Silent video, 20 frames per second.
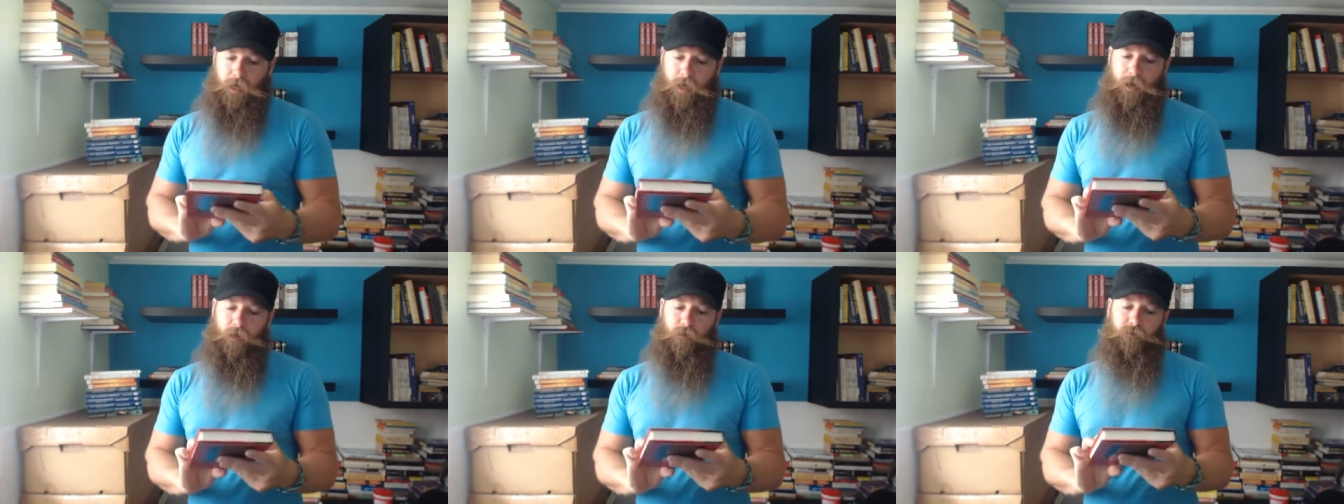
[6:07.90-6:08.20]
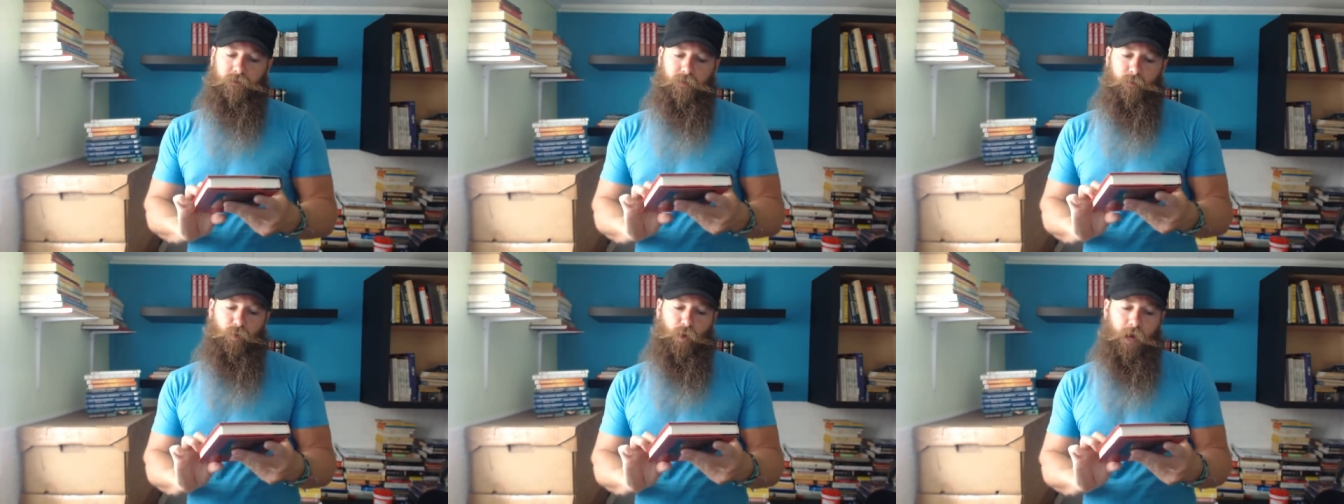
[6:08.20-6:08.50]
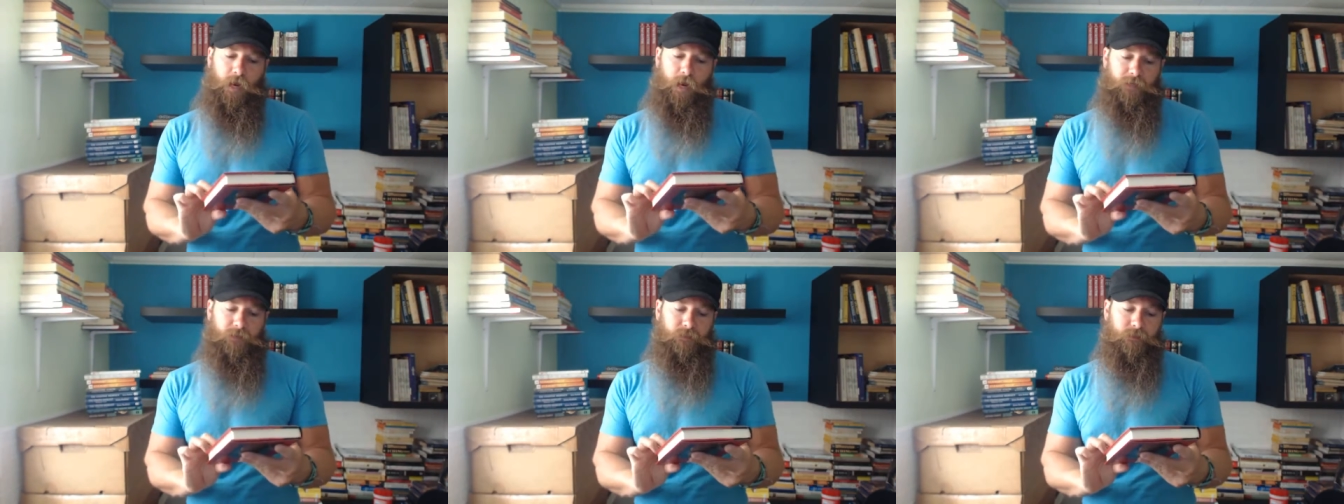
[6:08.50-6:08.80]
How to
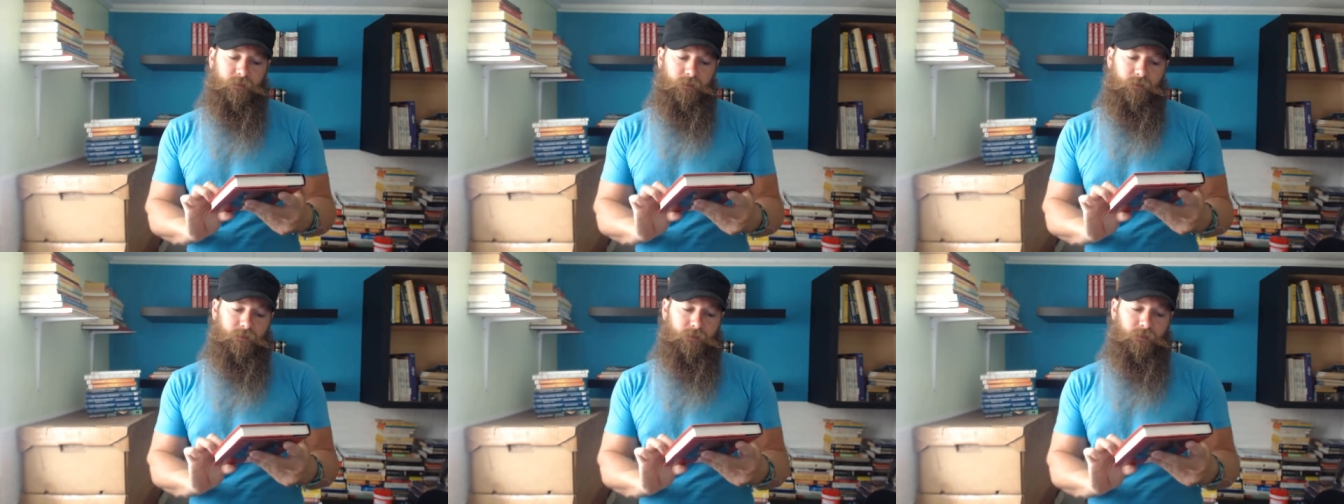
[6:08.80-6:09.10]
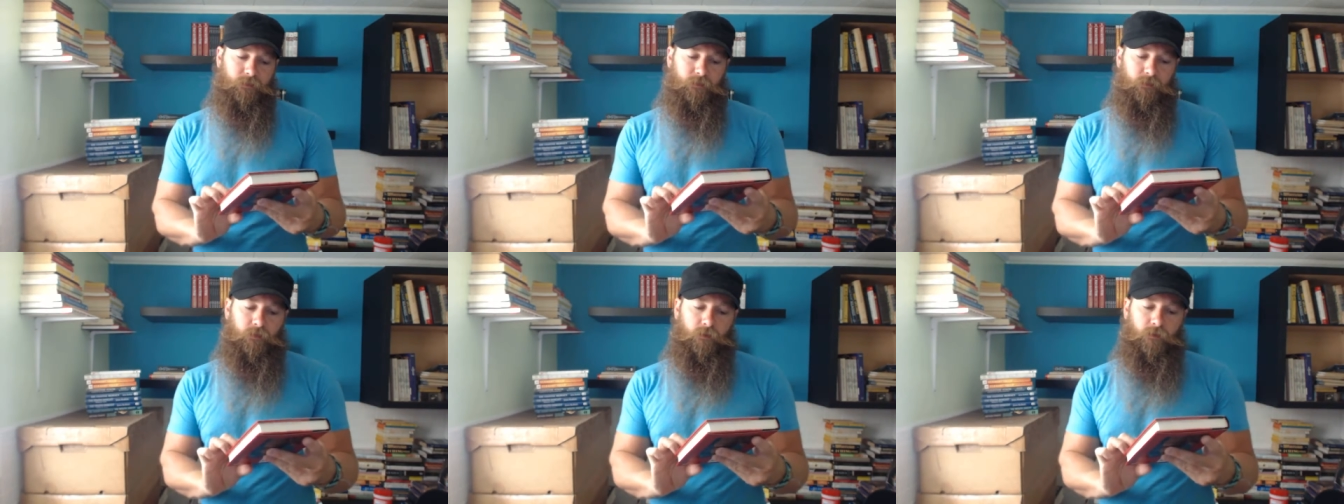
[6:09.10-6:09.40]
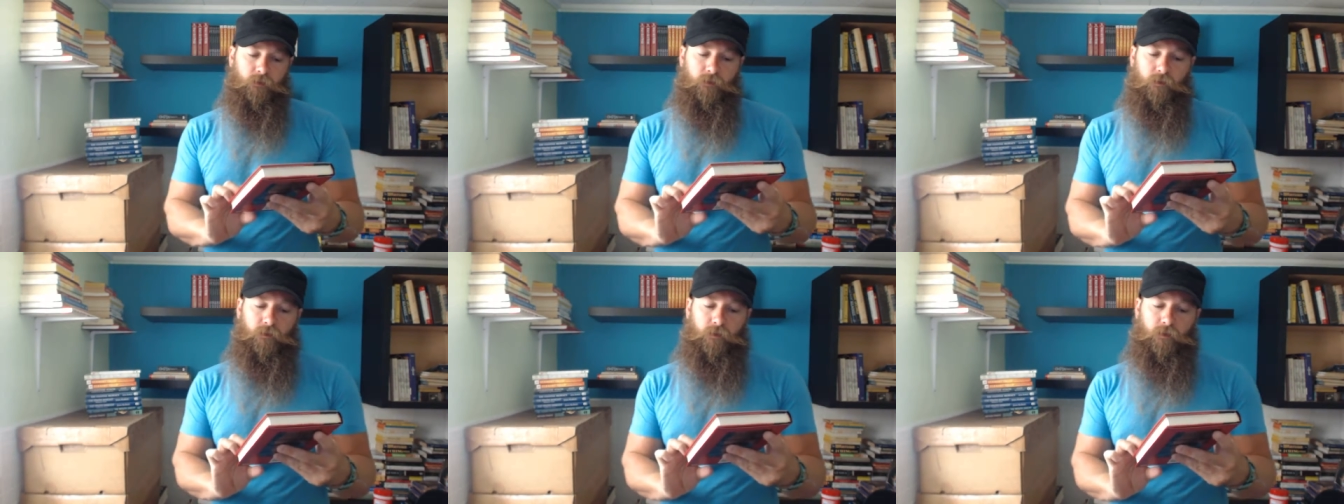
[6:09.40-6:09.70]
Practice
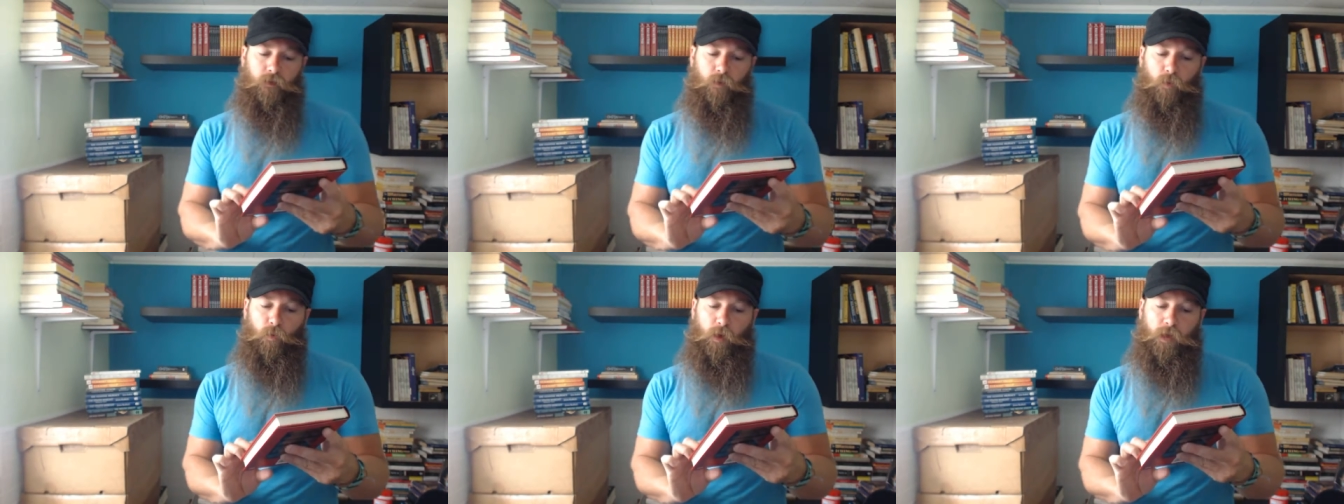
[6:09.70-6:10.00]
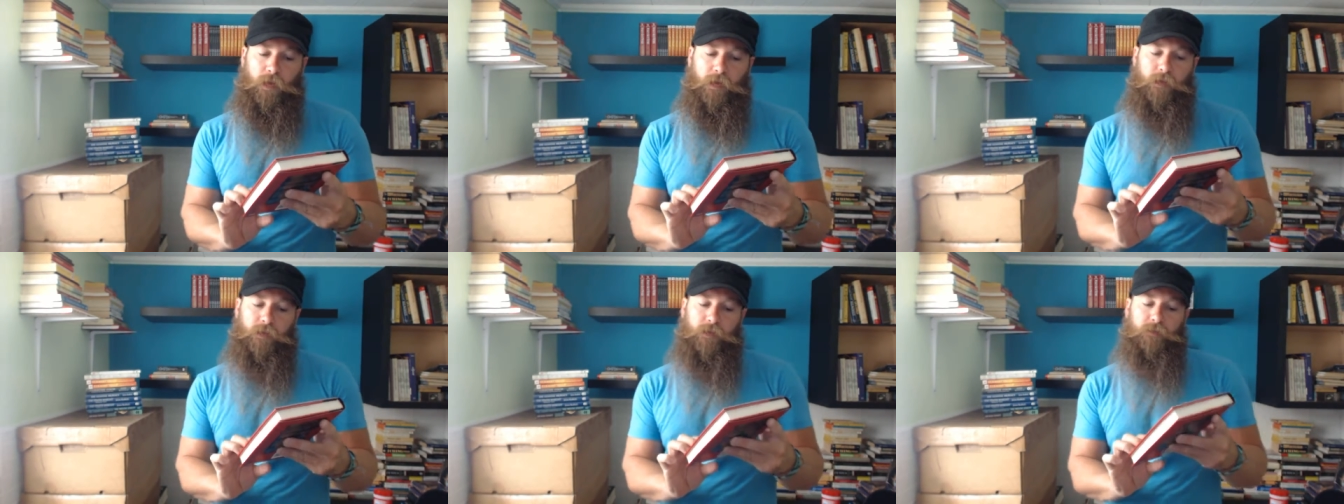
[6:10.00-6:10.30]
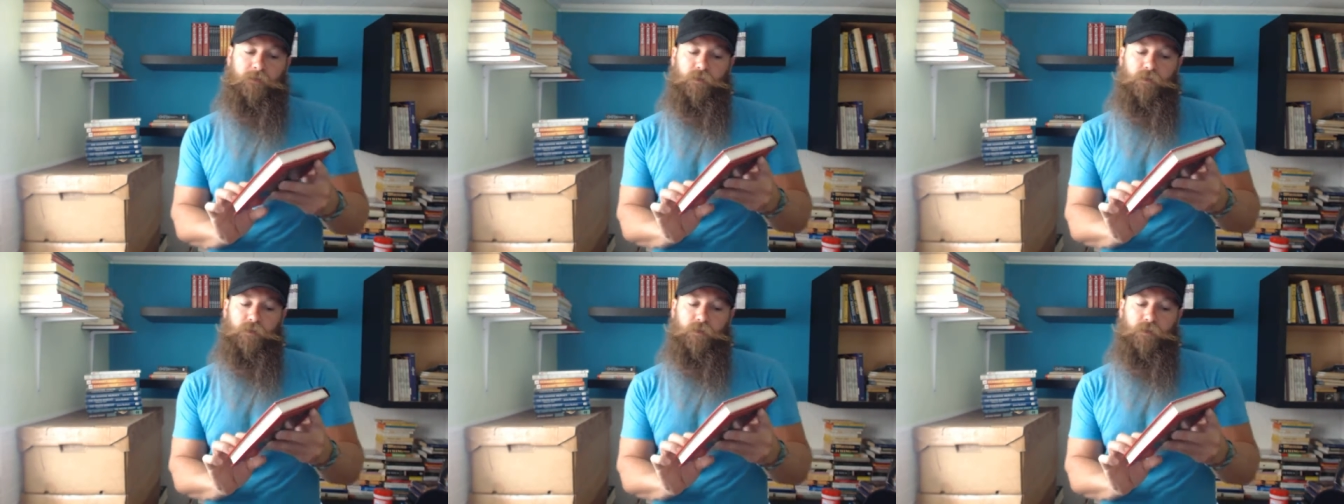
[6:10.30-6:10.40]
the Way